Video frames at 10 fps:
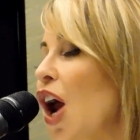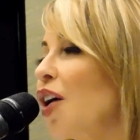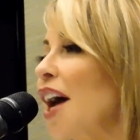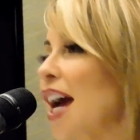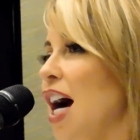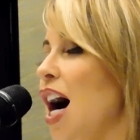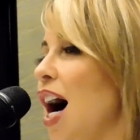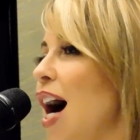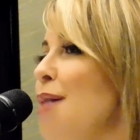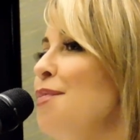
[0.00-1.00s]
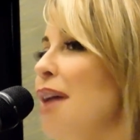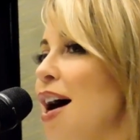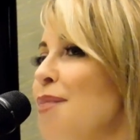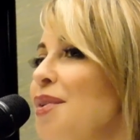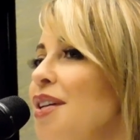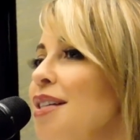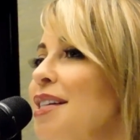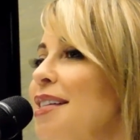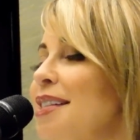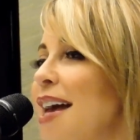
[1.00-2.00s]
Okay, I'm going to
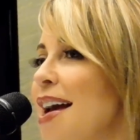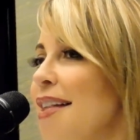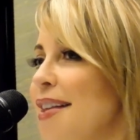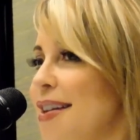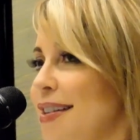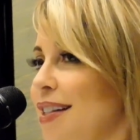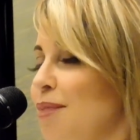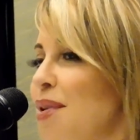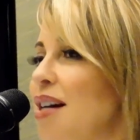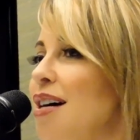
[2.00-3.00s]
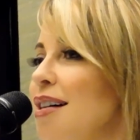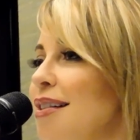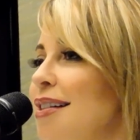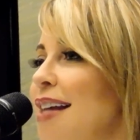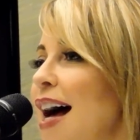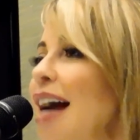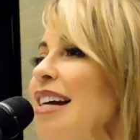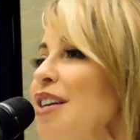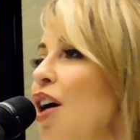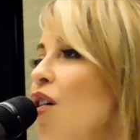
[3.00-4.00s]
say this because
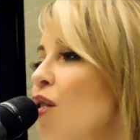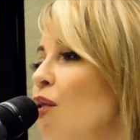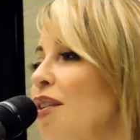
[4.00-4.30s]
I know